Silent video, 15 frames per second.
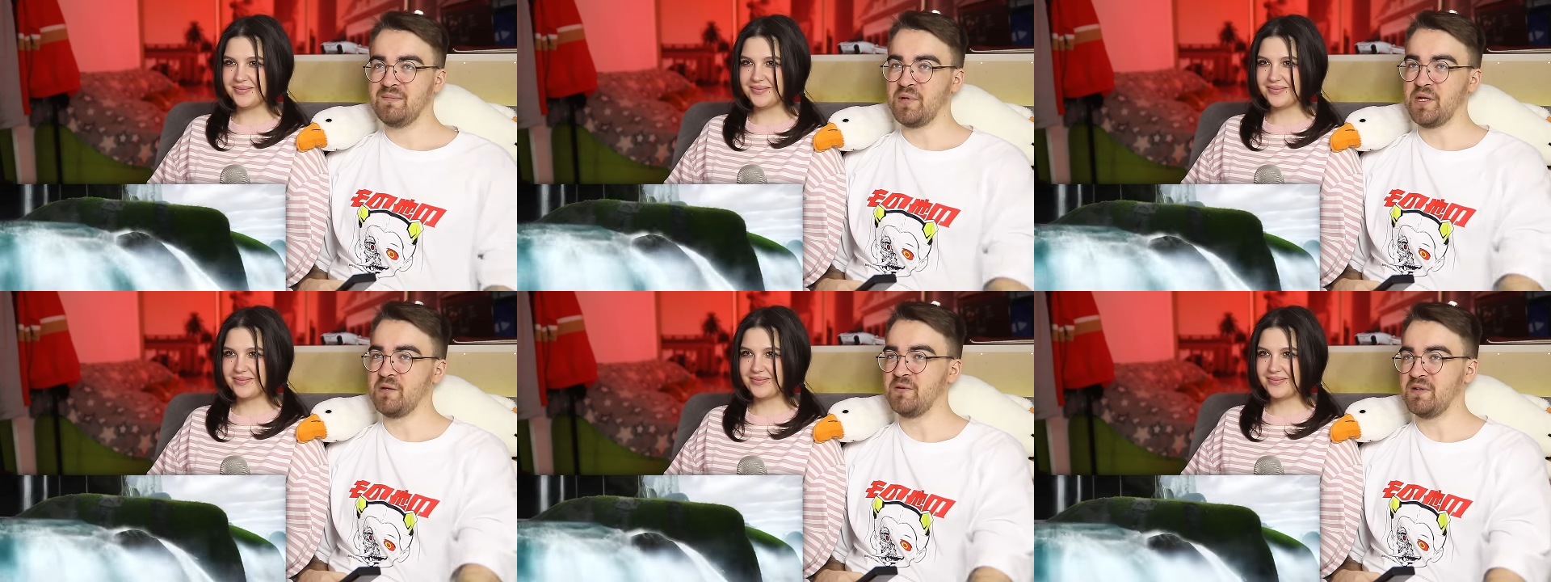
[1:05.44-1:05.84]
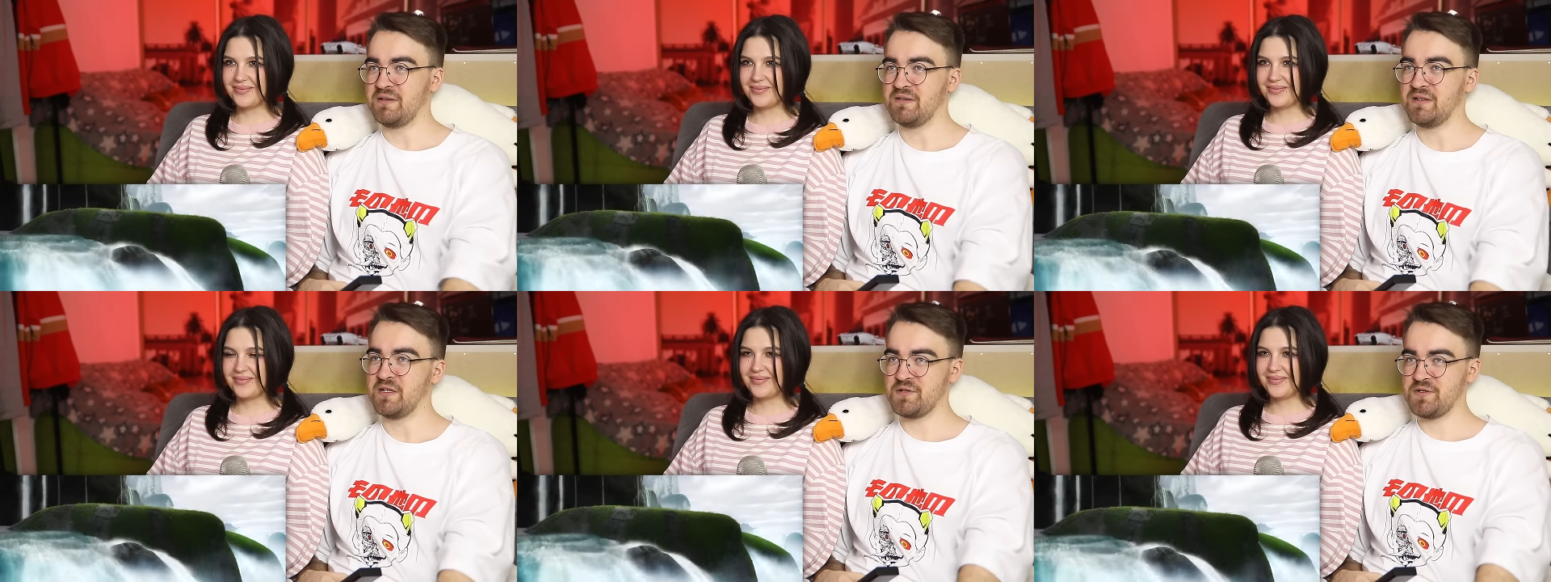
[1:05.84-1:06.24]
Speaker 1: By the way,
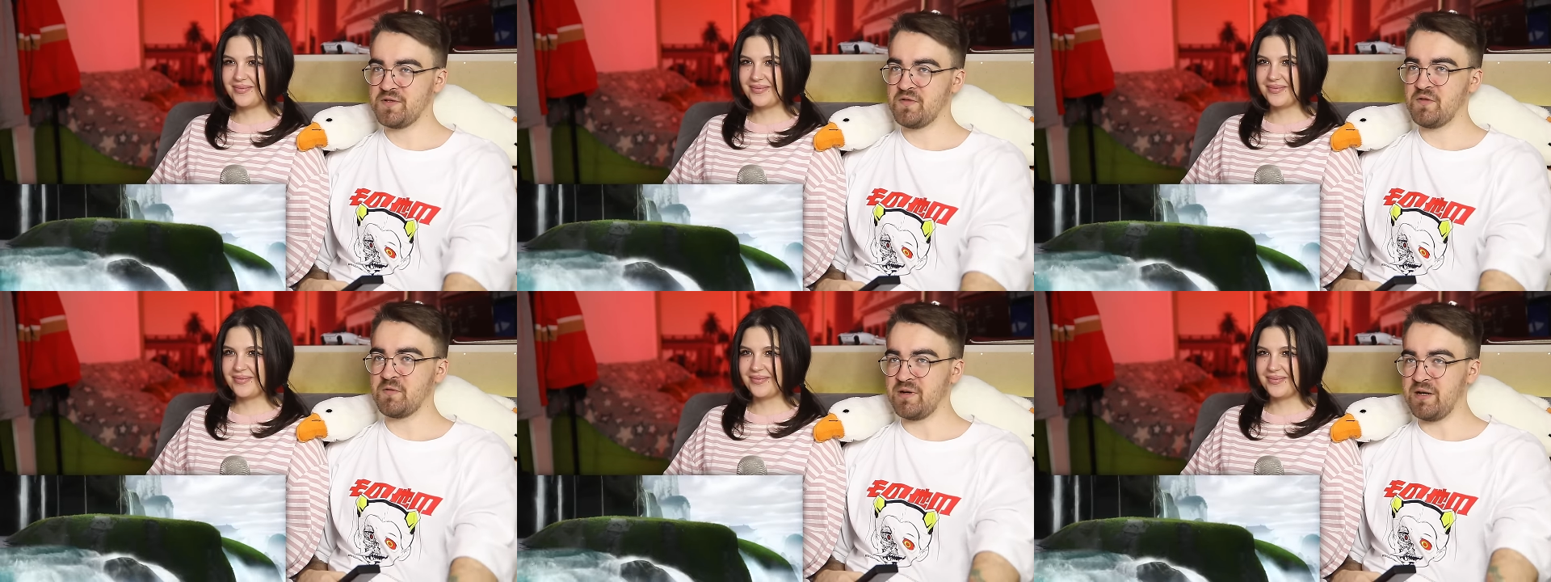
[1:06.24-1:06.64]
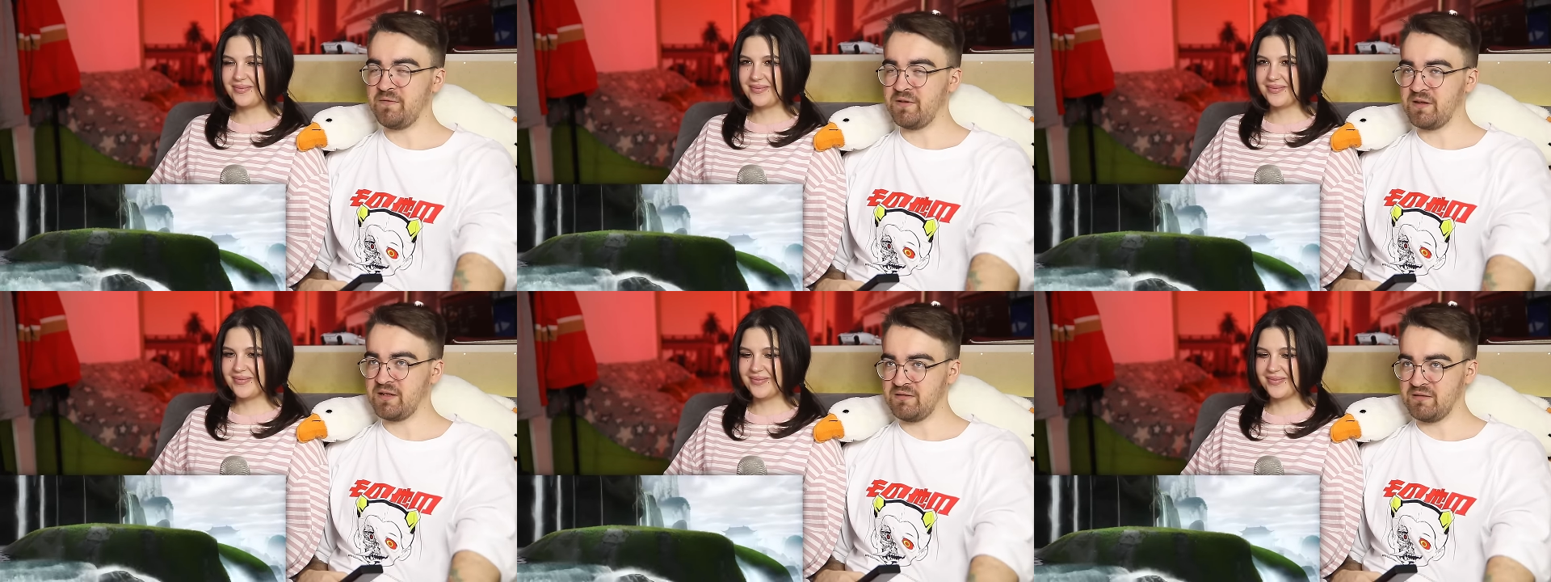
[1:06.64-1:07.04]
such
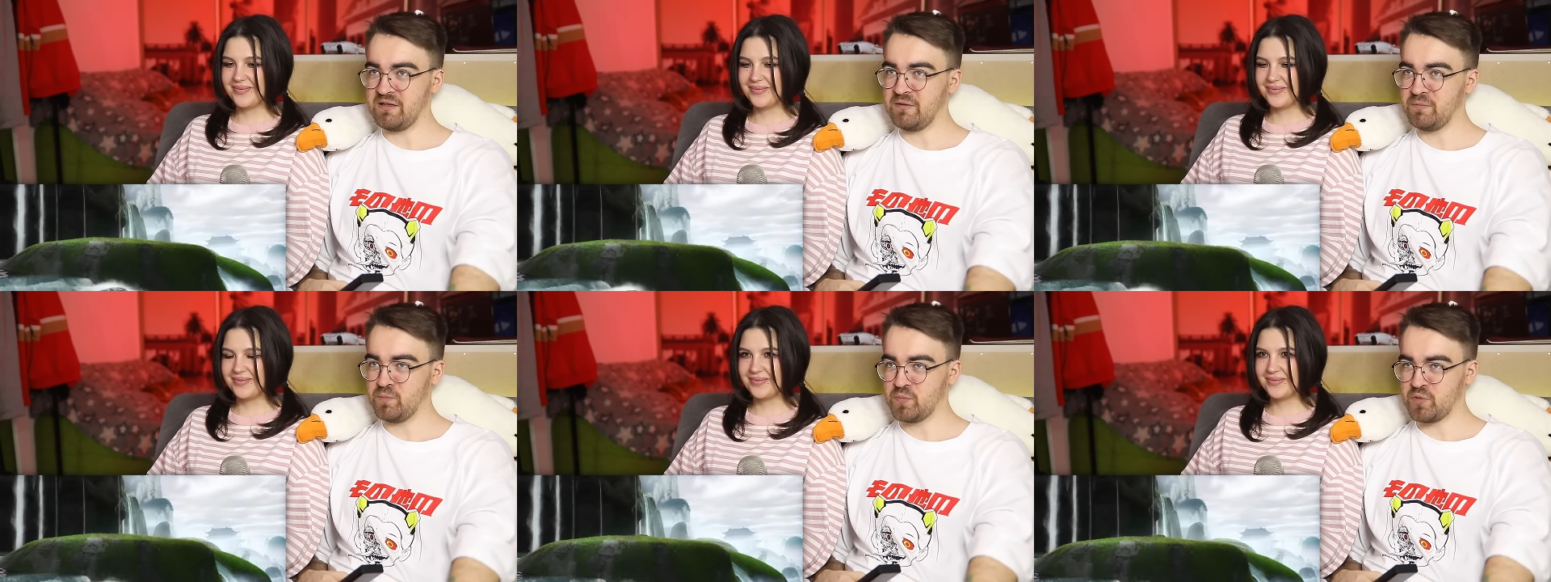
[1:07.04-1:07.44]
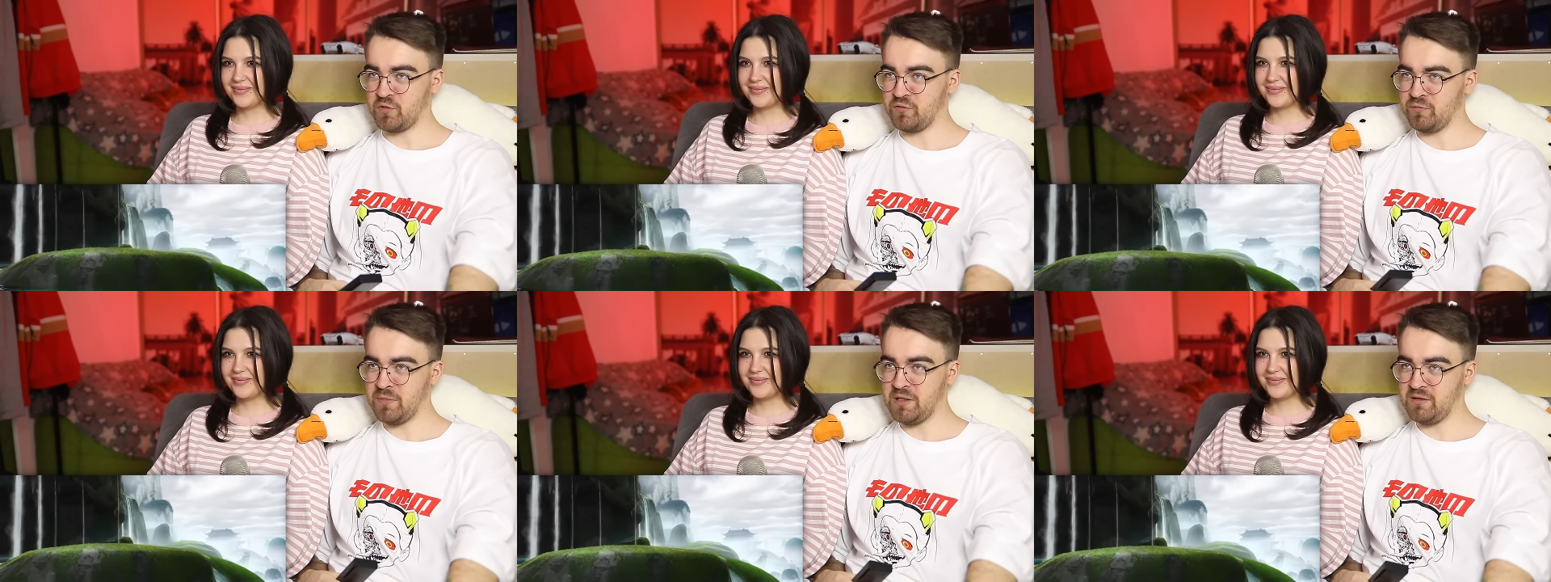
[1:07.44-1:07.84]
graphic
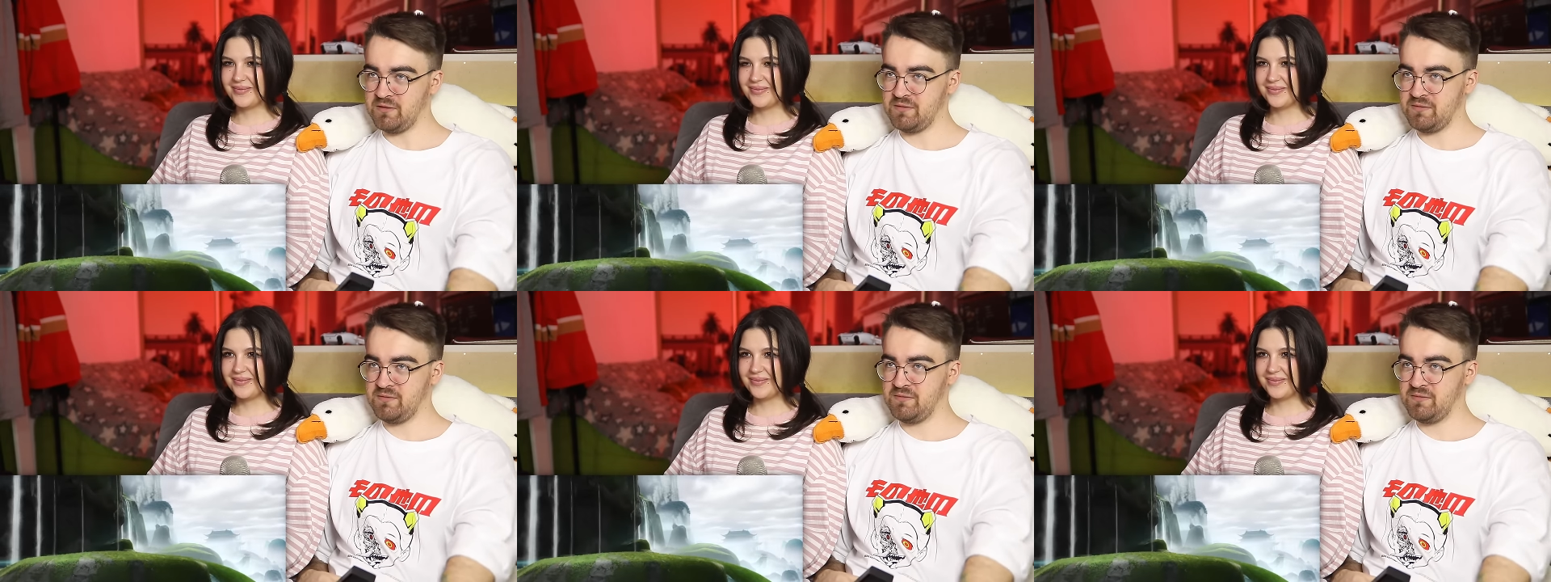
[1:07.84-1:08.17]
improvement.